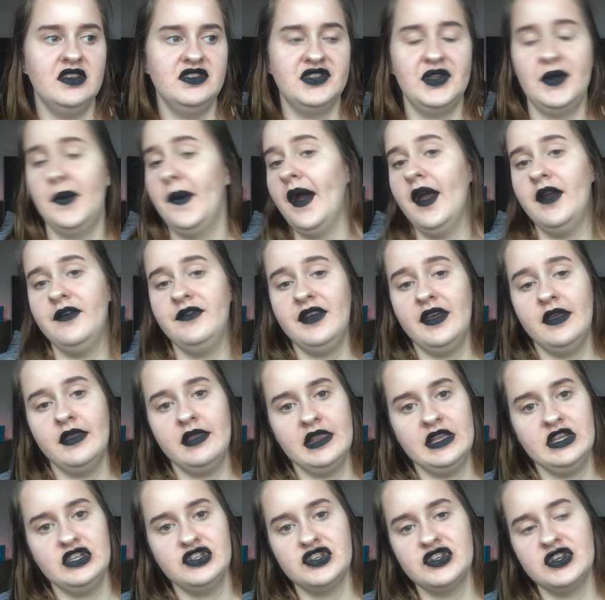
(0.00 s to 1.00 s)
So I failed
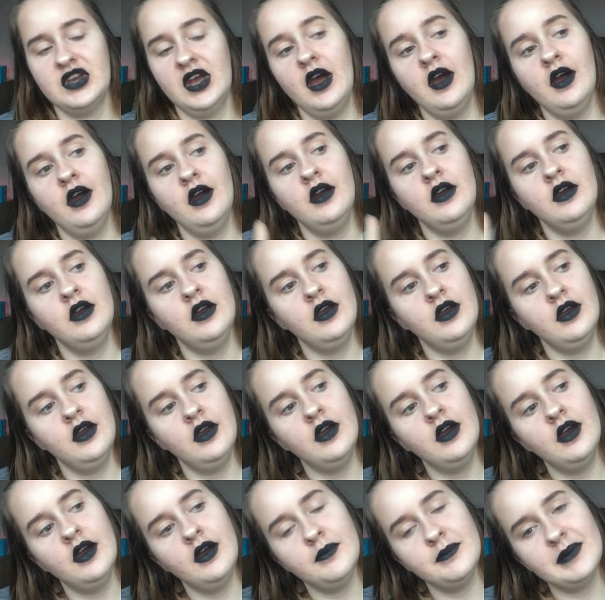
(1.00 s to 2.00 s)
literature,
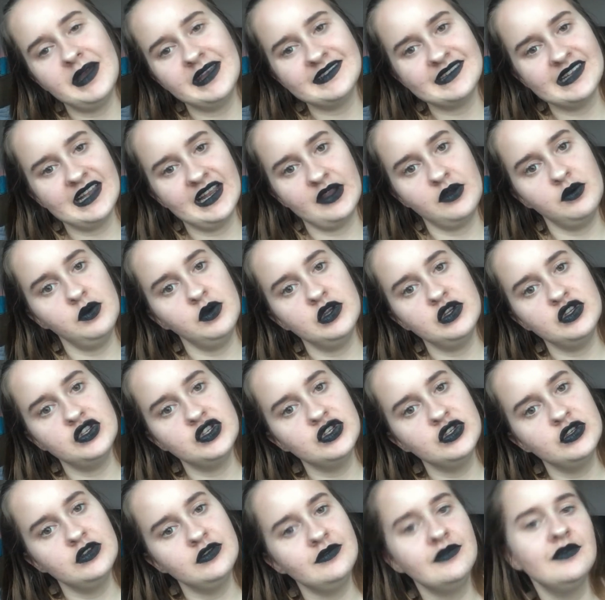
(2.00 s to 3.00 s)
passed language,